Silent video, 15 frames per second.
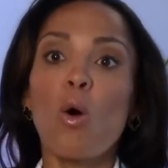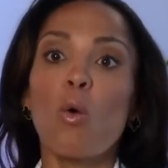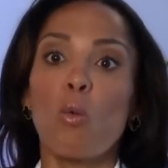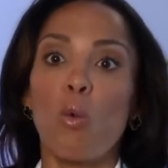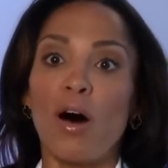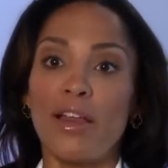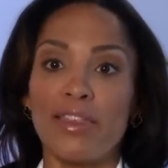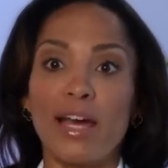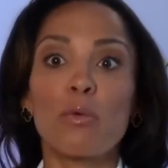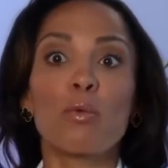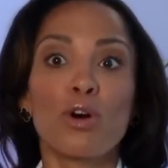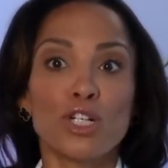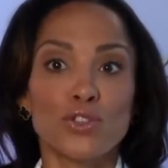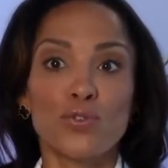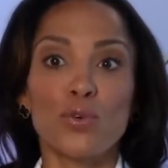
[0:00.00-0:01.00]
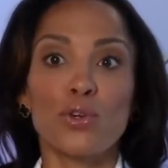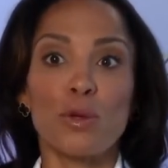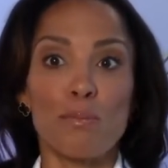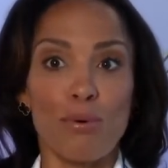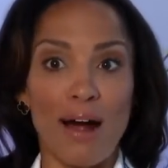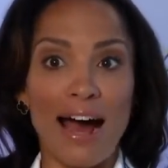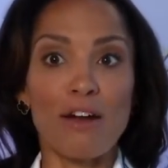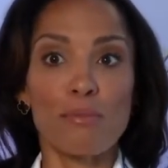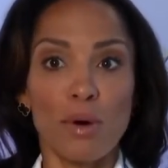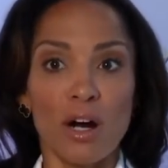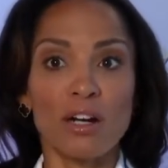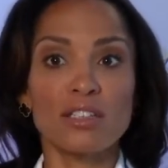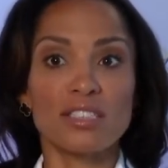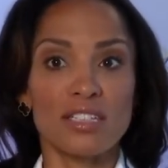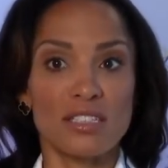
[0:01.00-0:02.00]
One that works for the brown
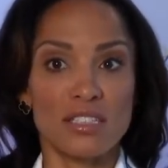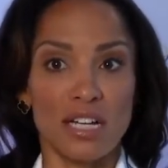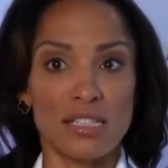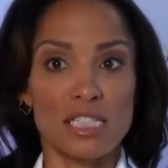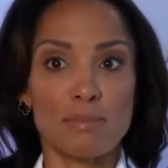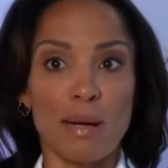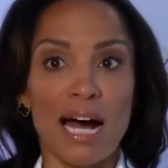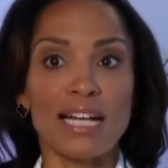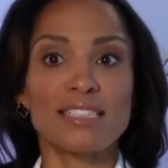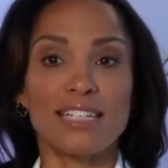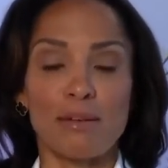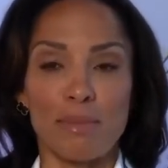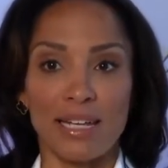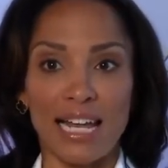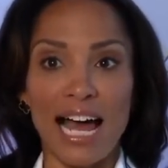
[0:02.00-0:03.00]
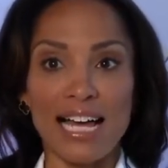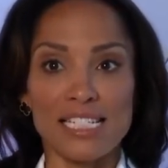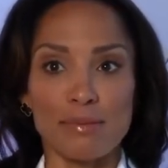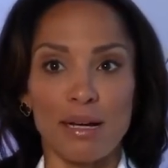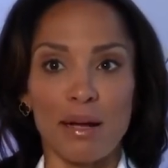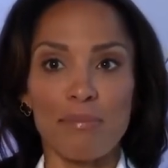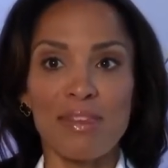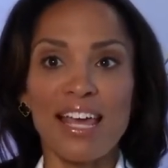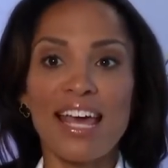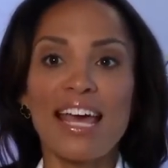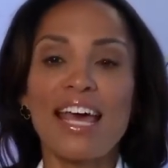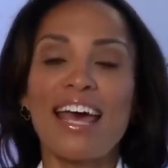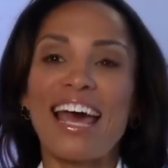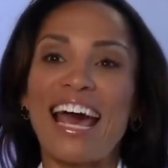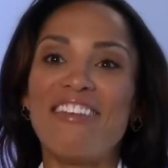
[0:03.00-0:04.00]
marks and sunspots and melasma,
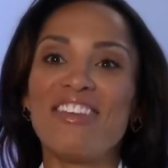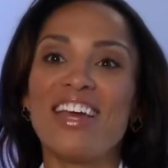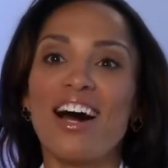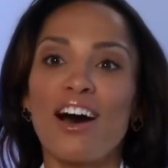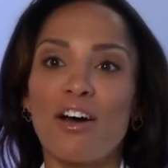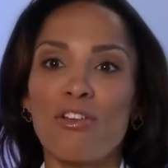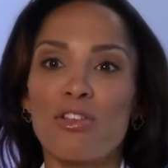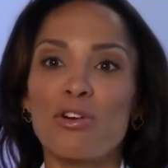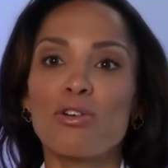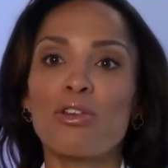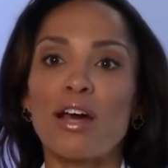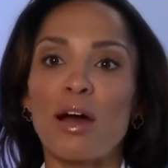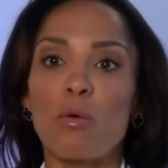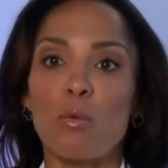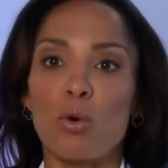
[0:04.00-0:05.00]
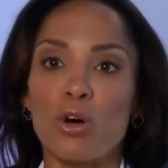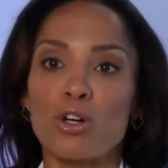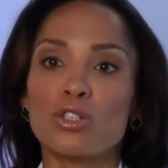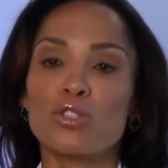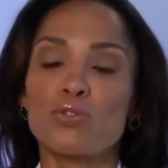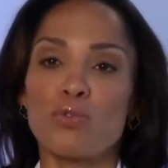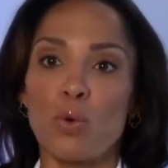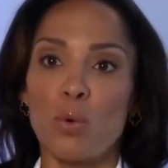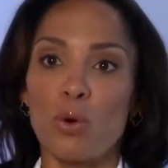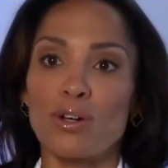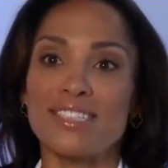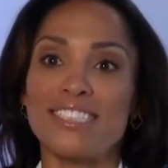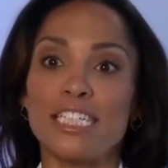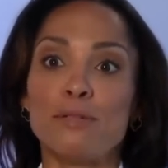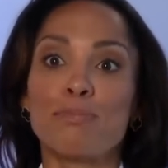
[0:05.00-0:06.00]
and the other that works for
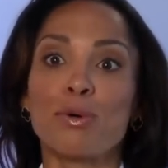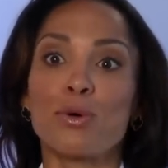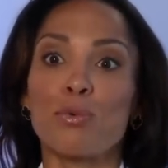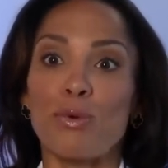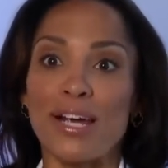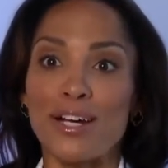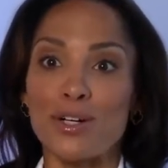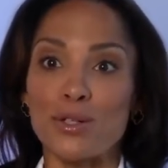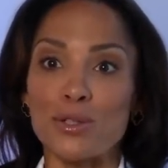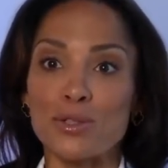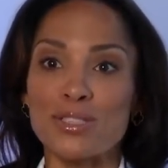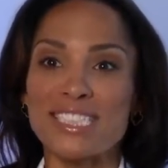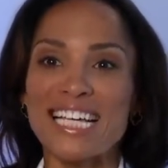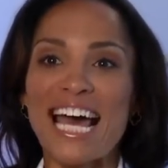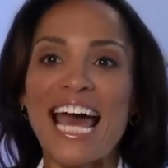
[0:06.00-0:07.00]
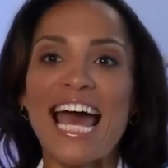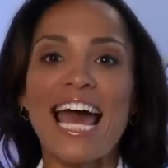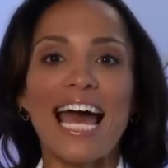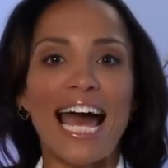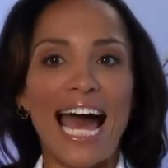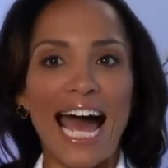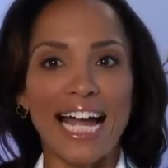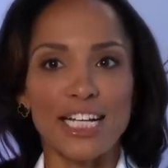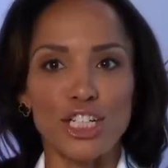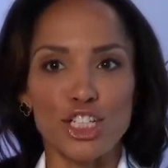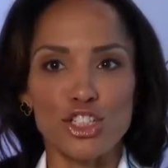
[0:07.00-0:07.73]
deeper wrinkles, acne